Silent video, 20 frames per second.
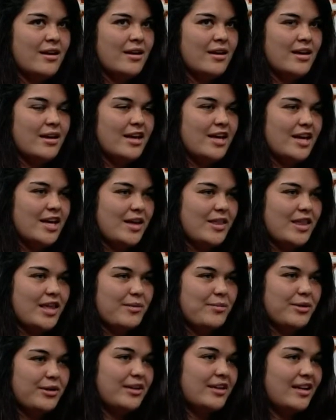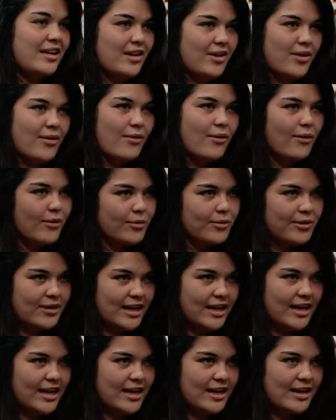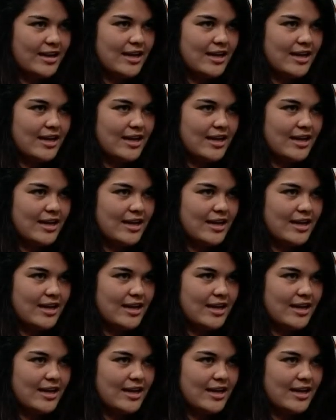the ability to go home when I can.